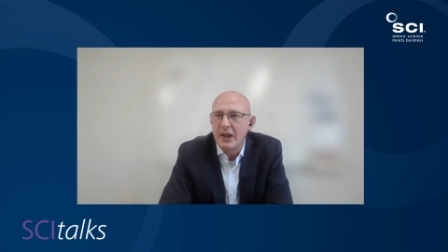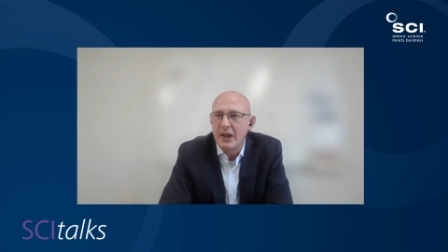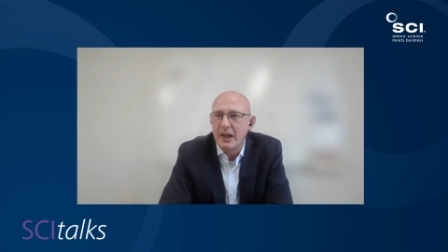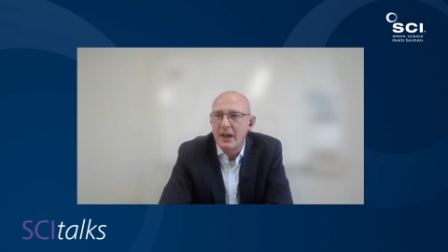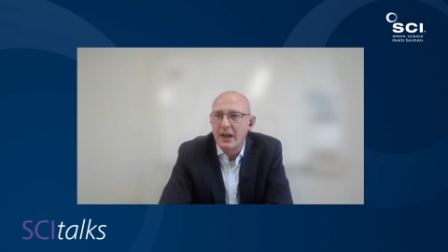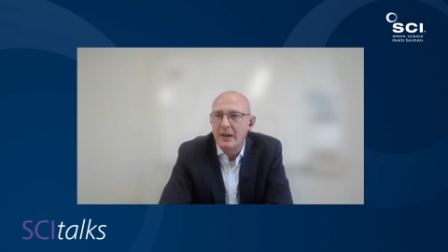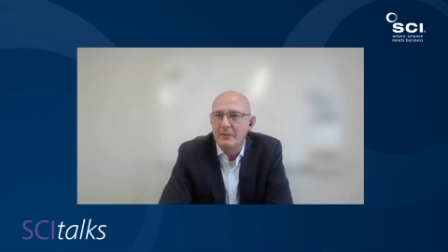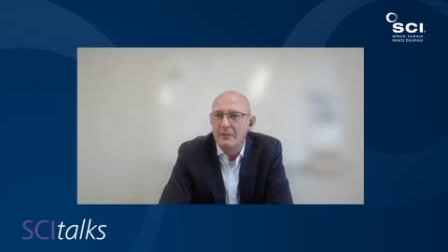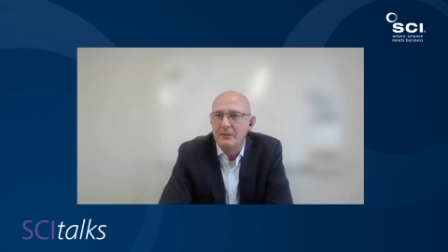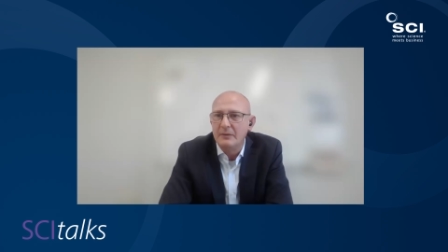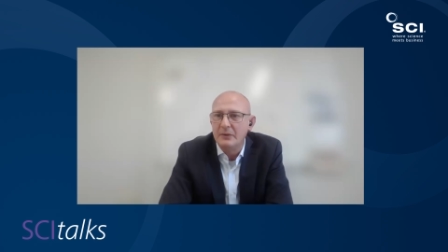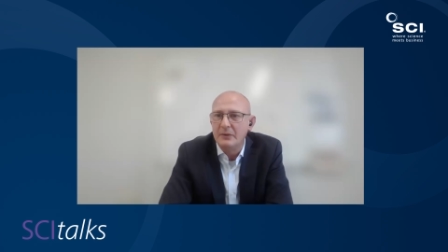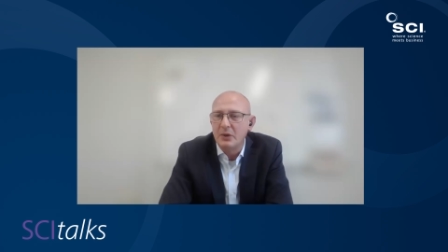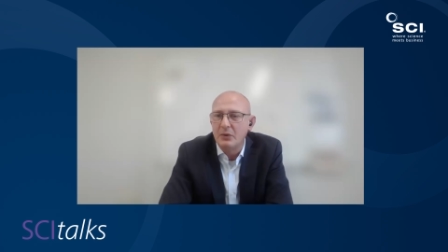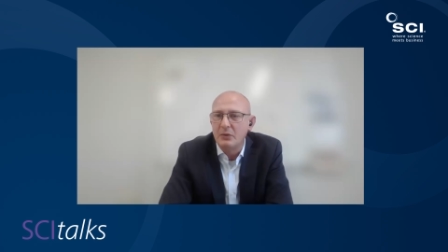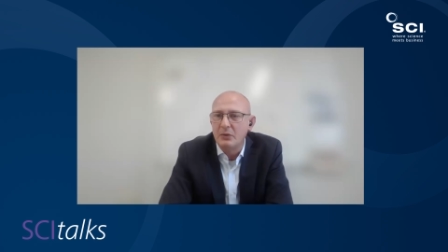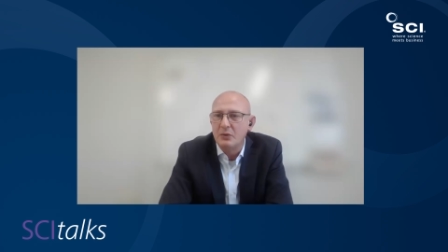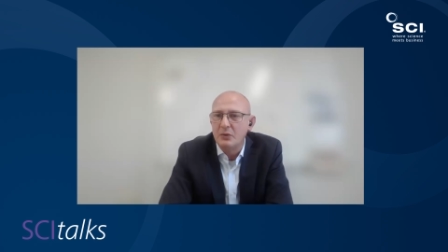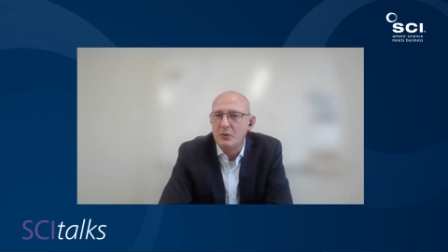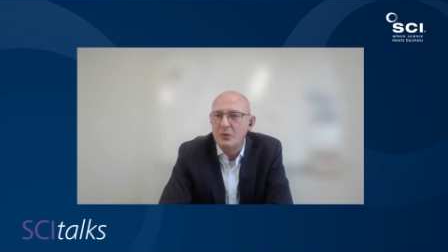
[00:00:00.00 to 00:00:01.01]

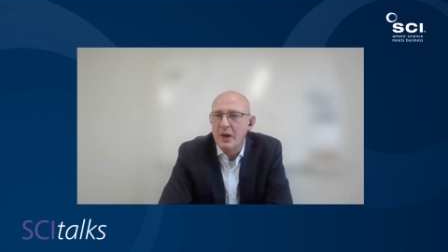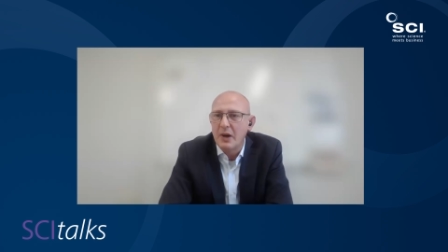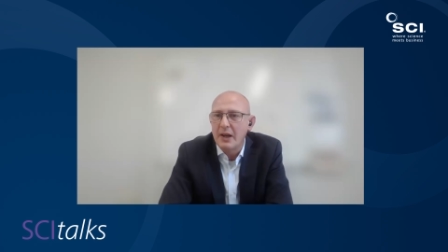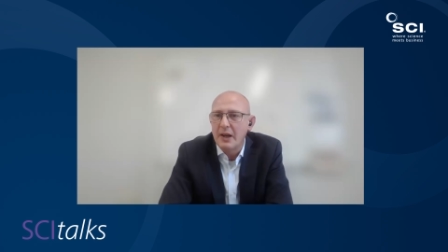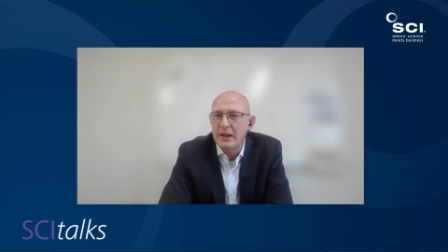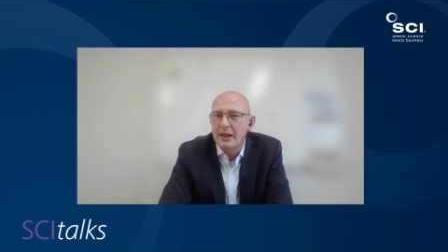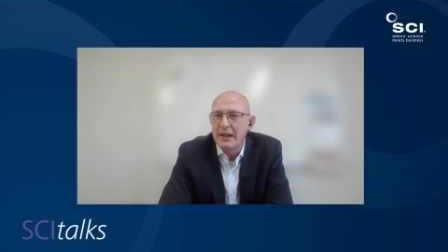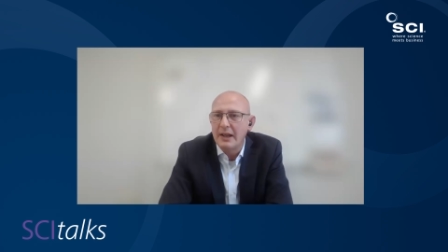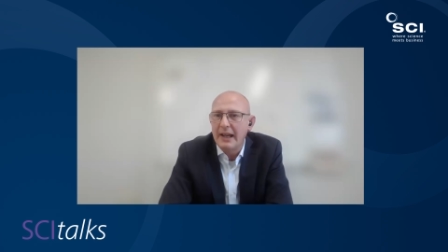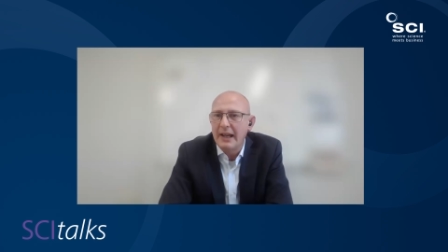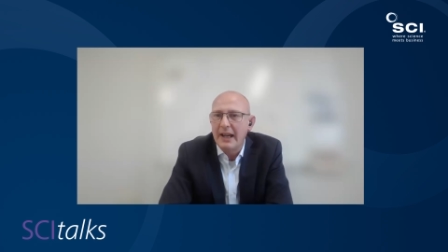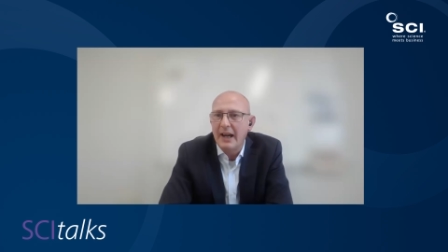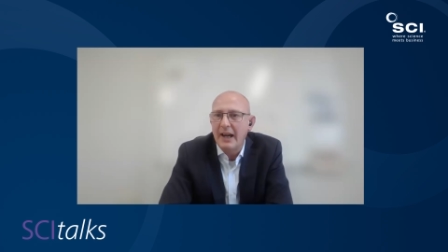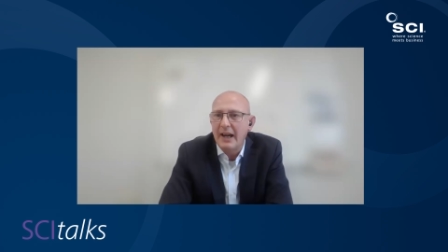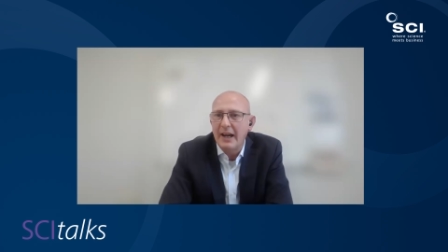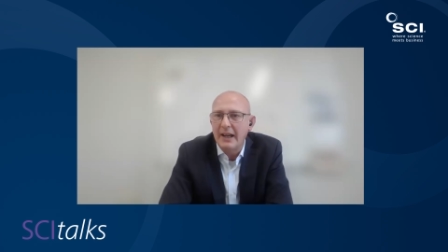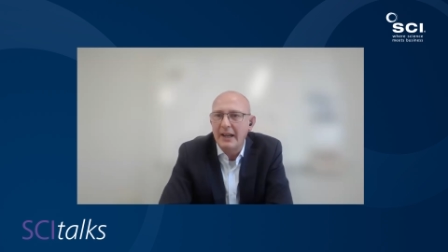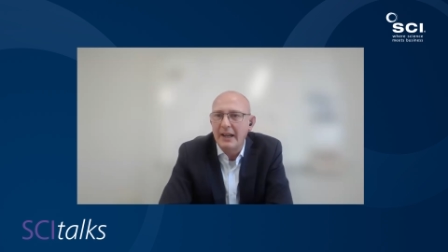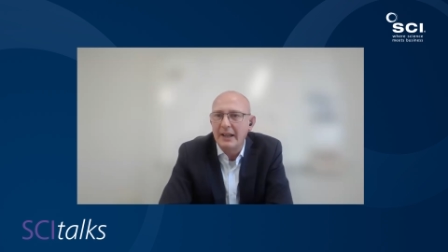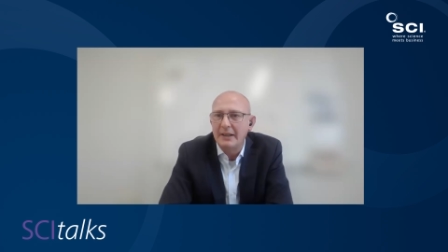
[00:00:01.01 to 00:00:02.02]

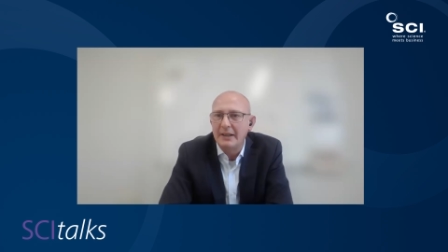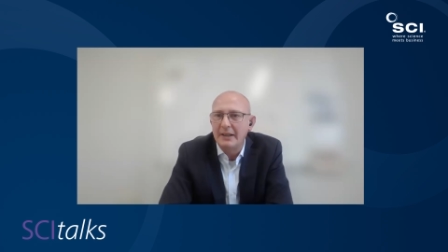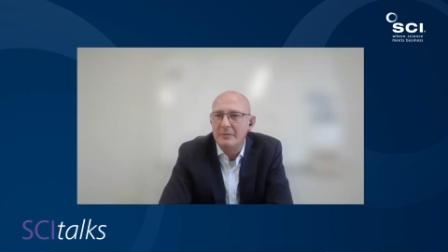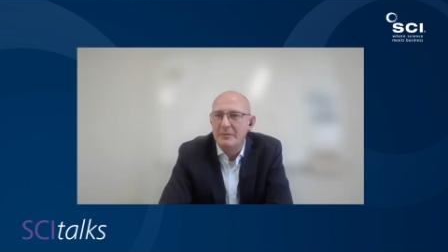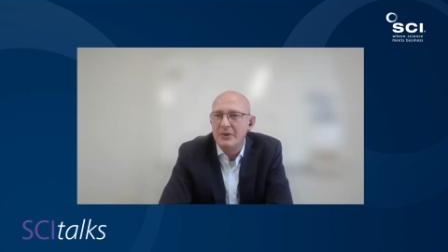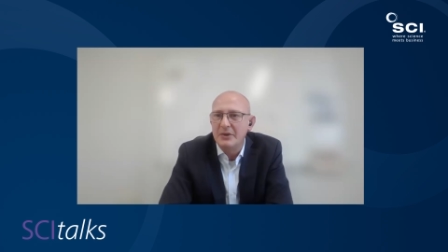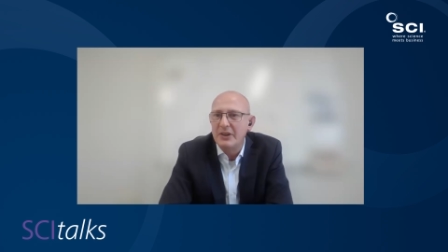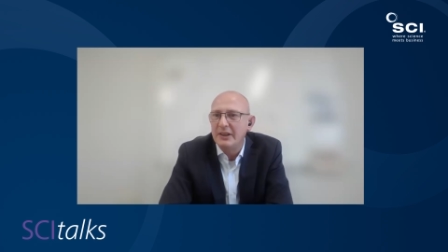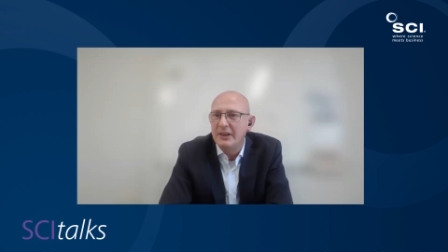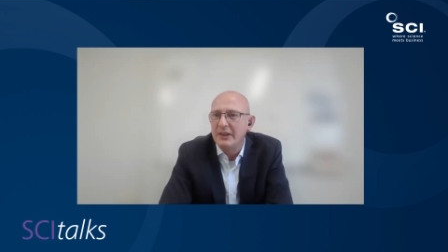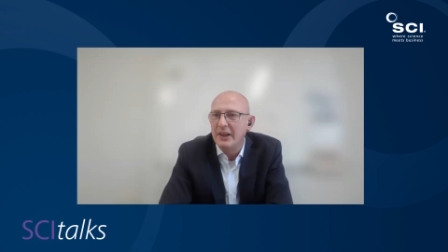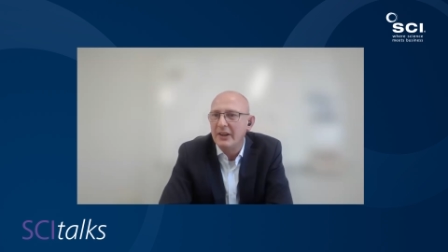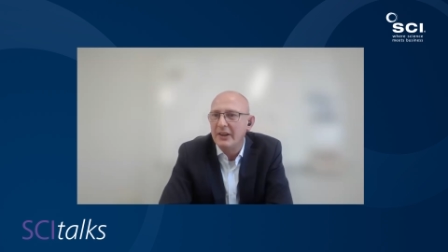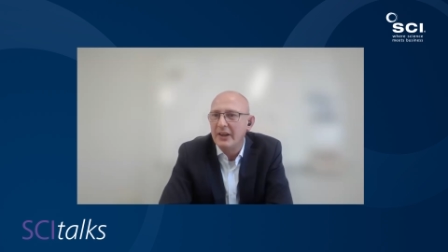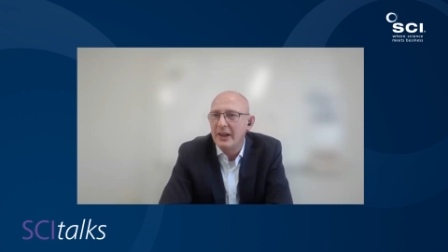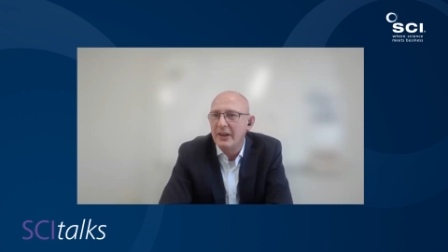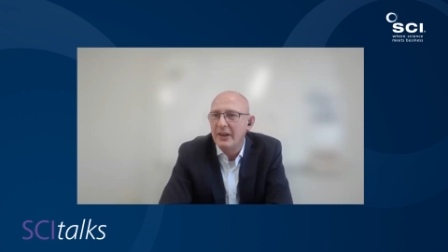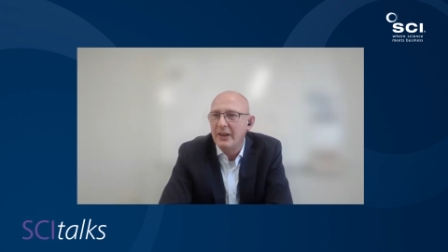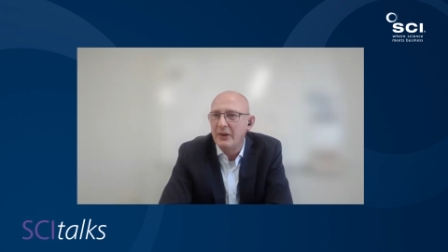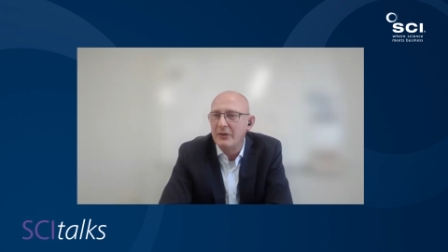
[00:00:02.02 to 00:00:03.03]
AI and machine
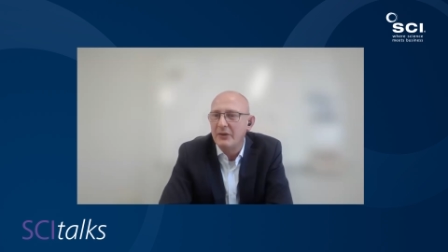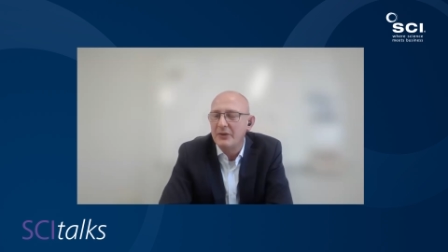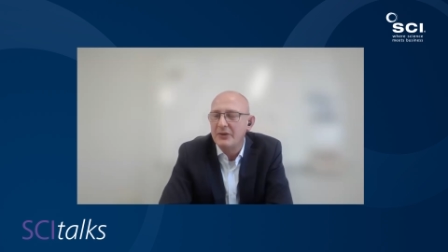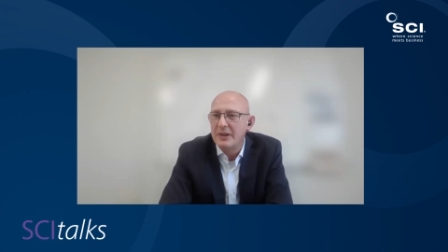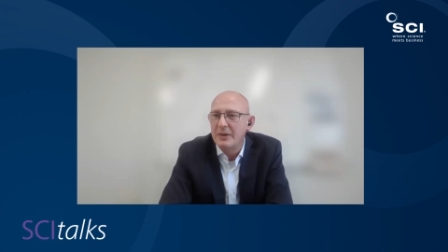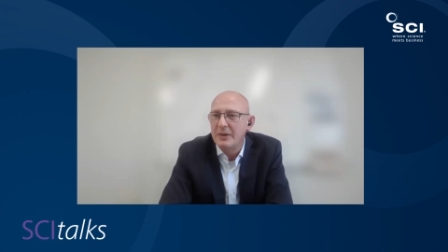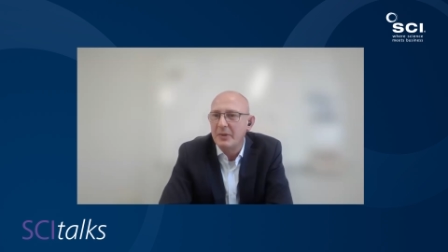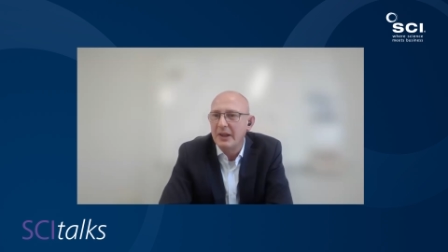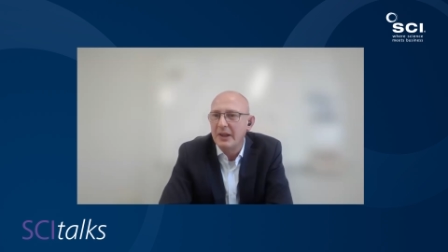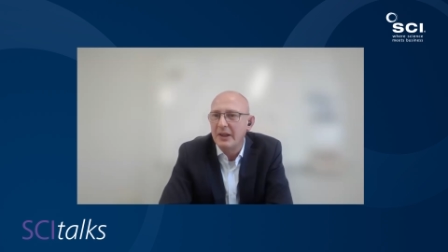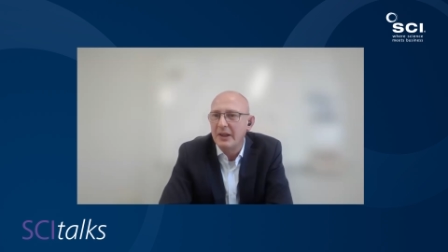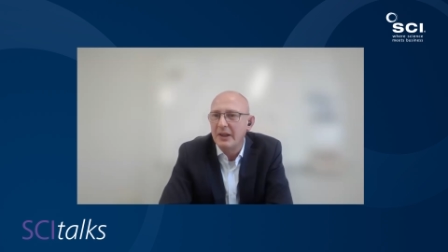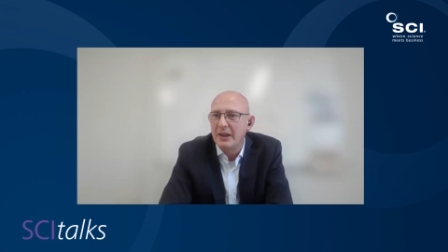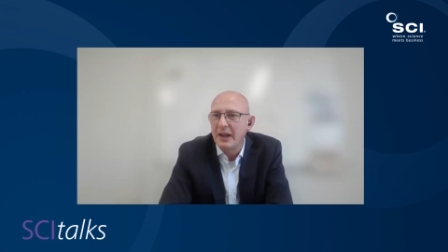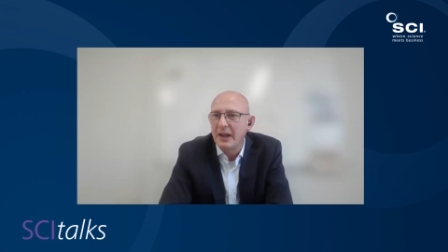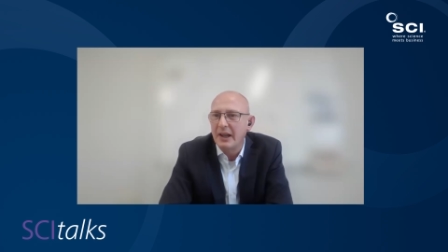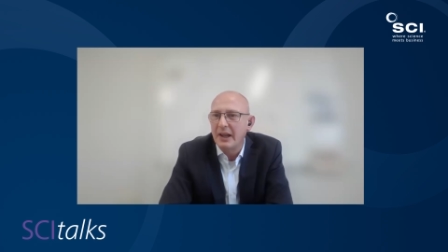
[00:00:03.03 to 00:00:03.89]
learning are obviously being